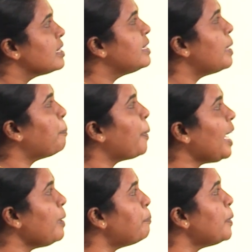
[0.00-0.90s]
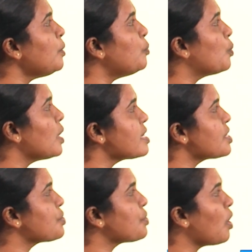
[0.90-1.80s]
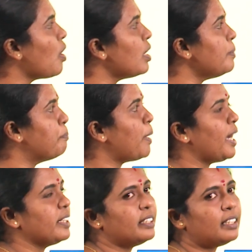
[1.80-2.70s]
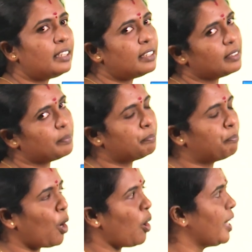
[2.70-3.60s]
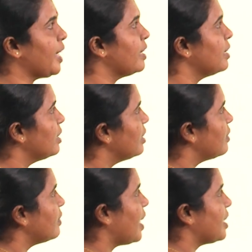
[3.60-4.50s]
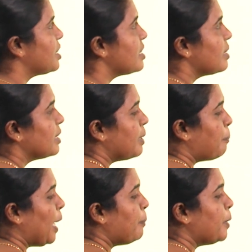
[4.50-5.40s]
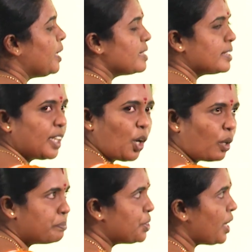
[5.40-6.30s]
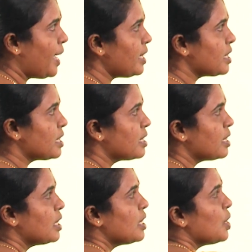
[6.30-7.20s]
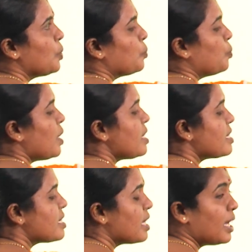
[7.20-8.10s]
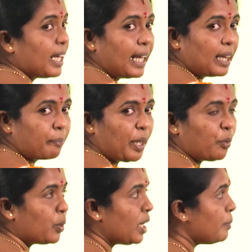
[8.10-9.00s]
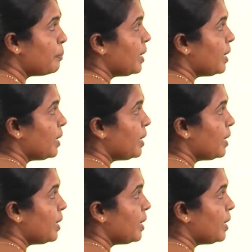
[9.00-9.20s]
The paper was thrown by the boy. Right. The paper is the object, was helping verb,